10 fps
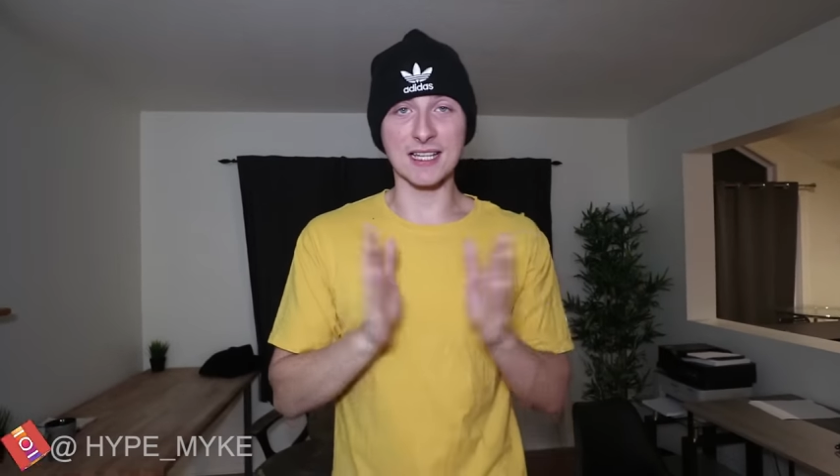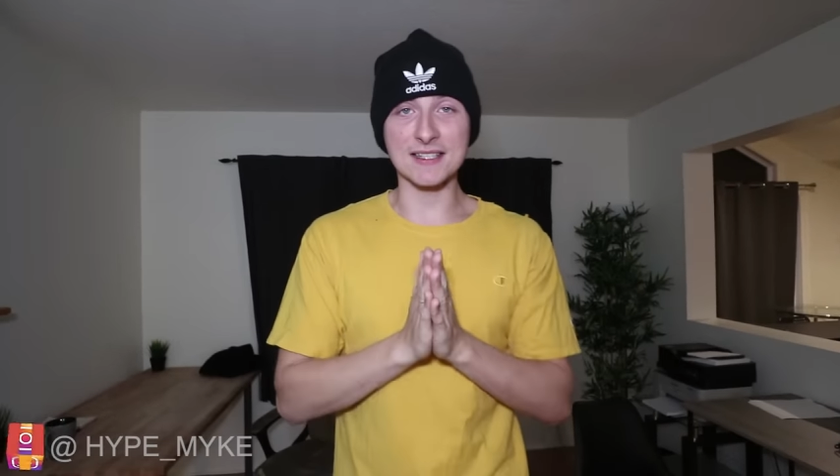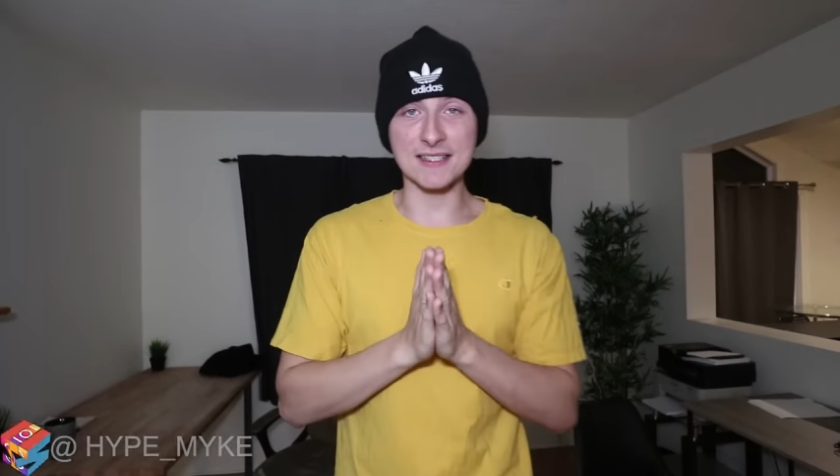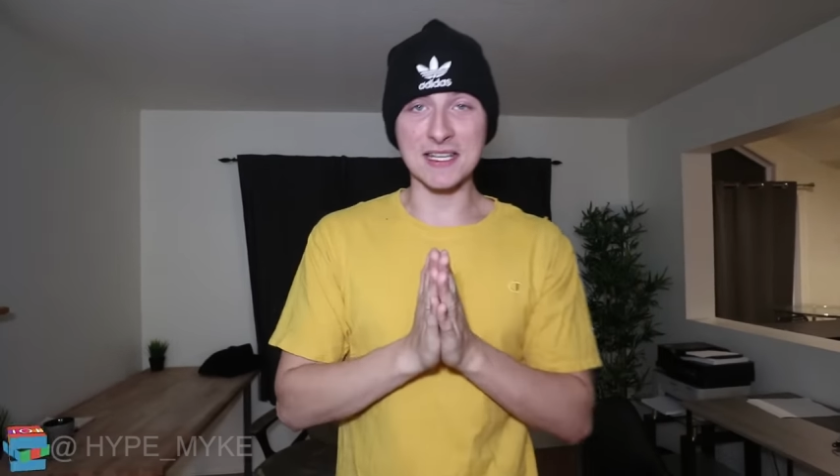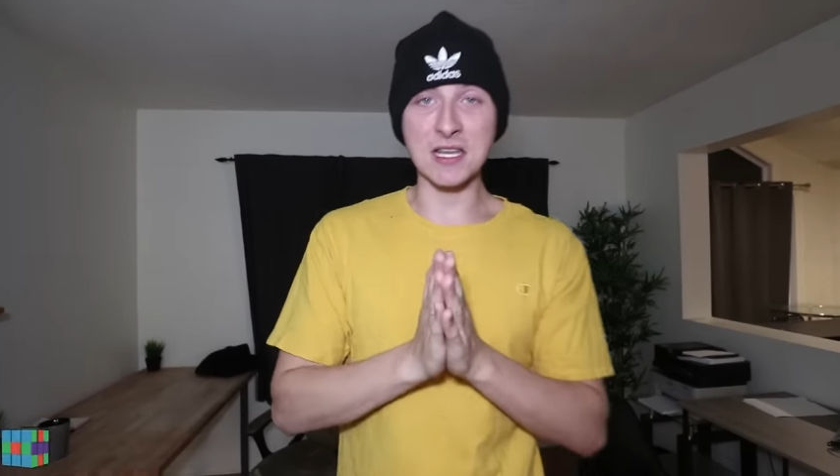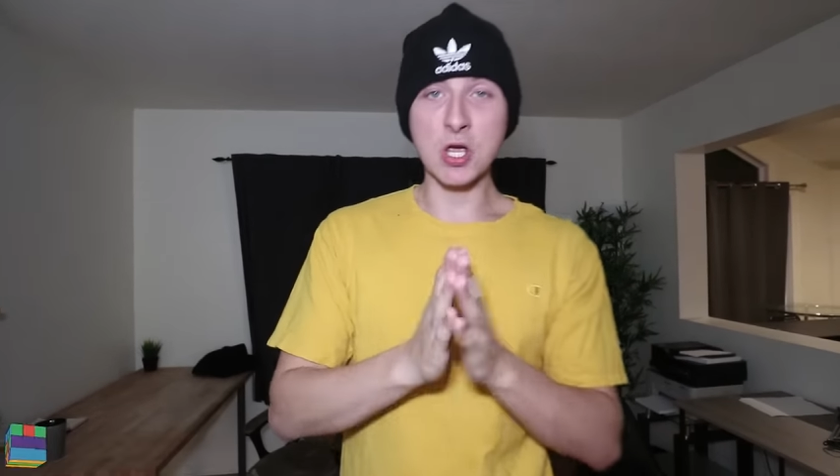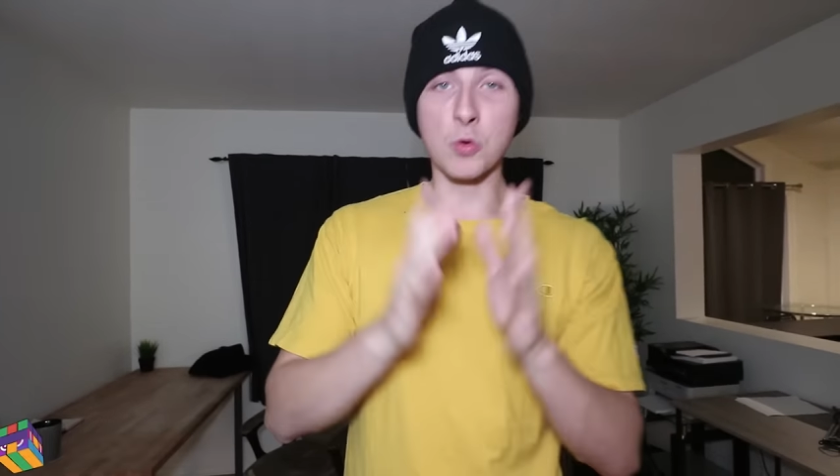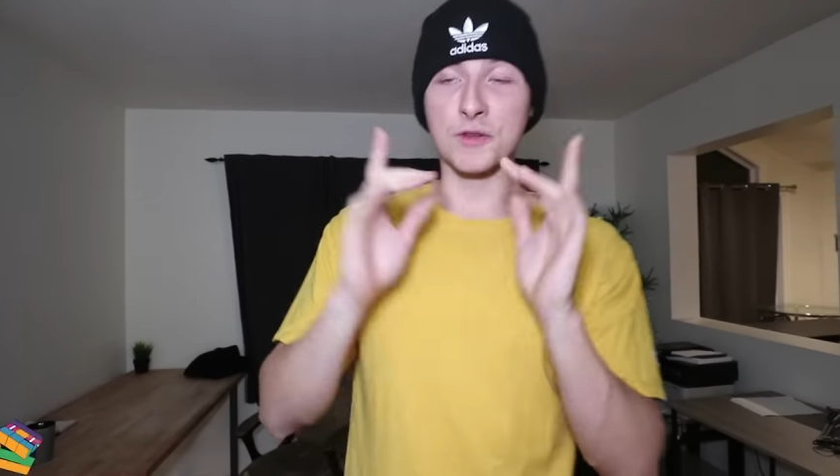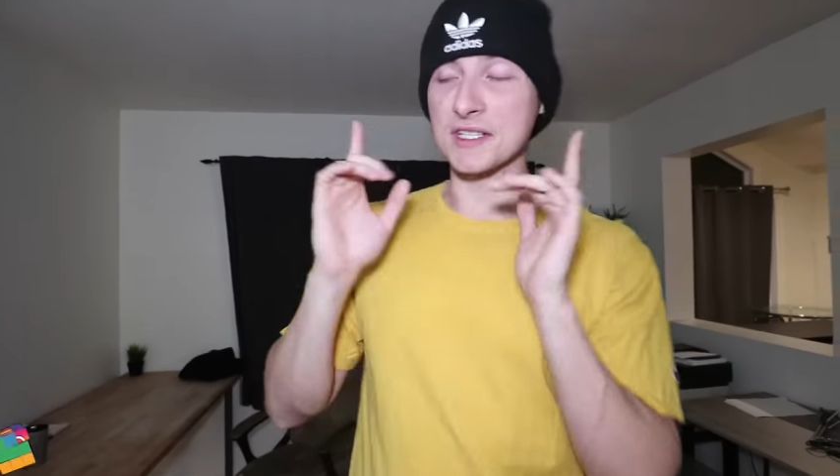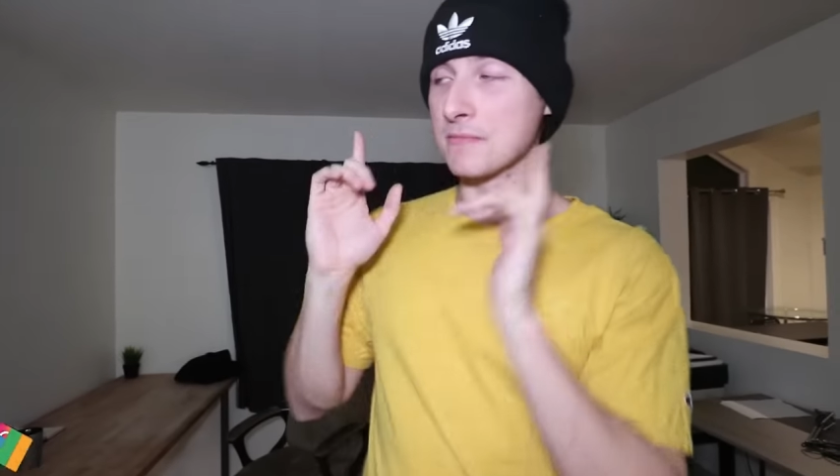let's see
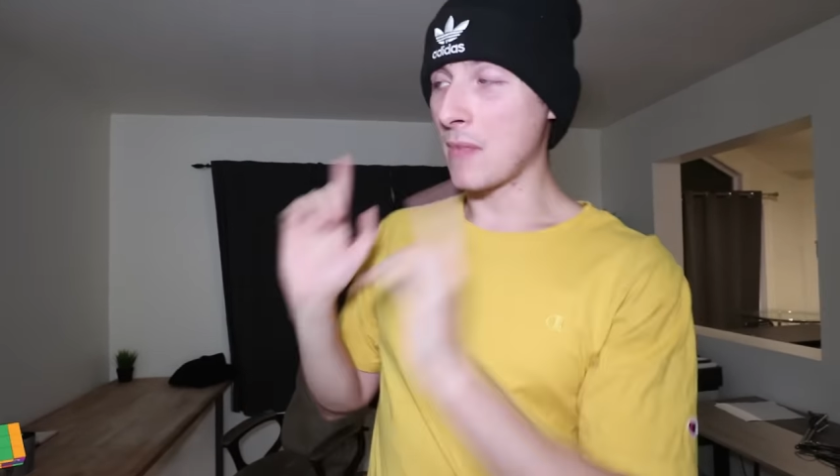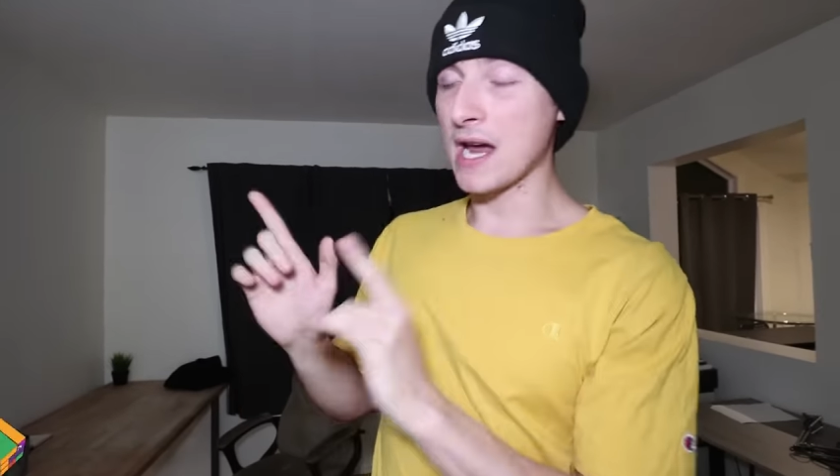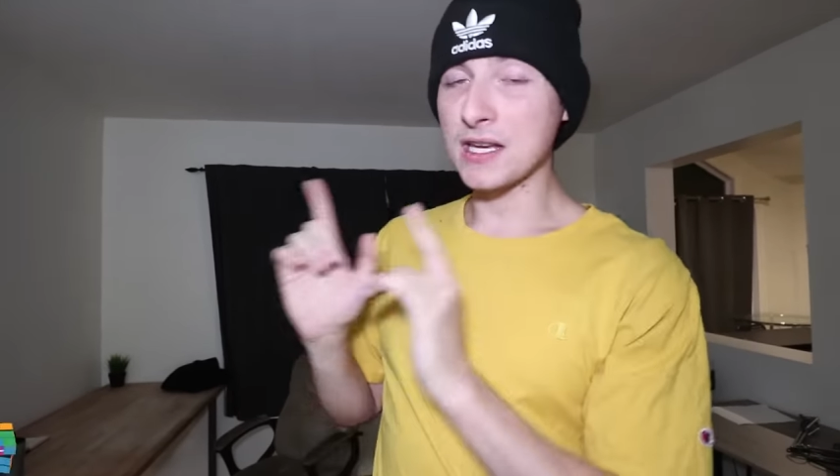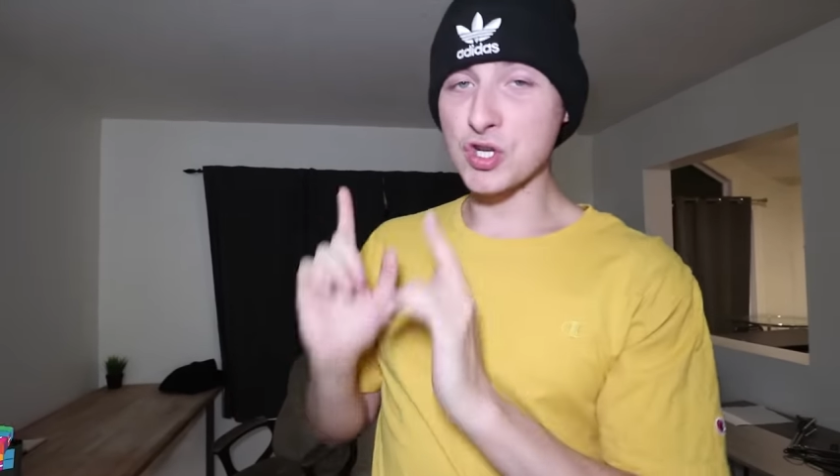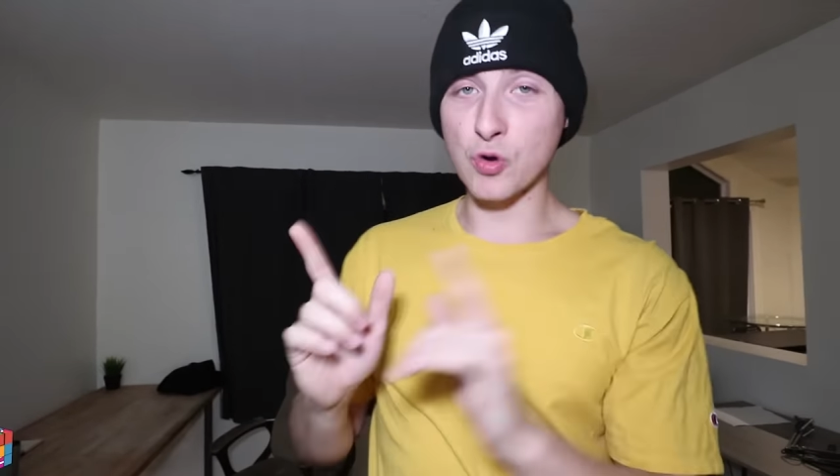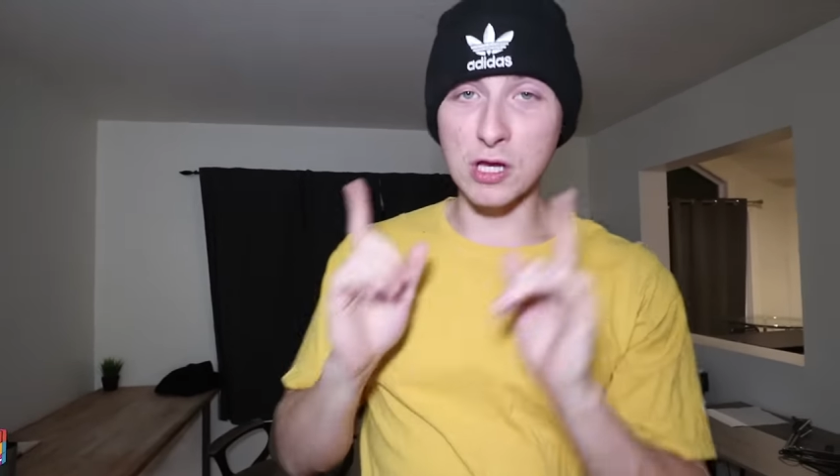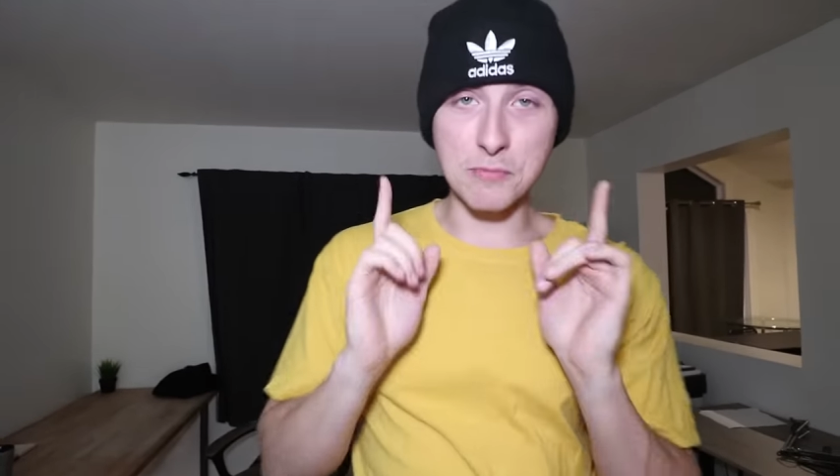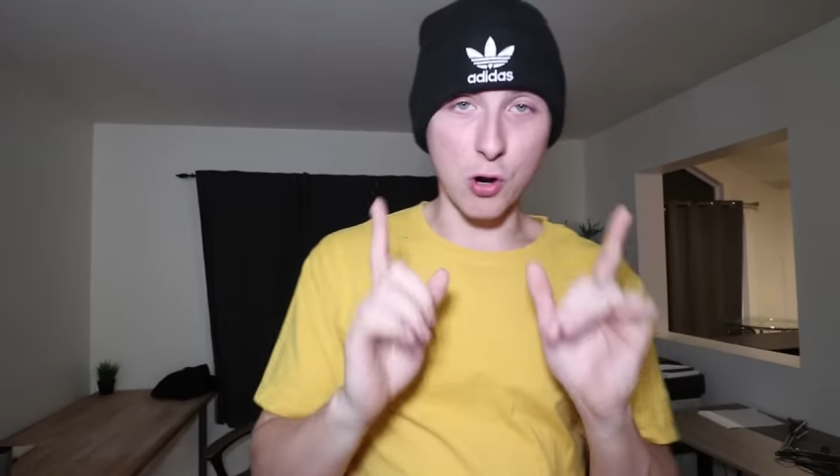what this mind-controlling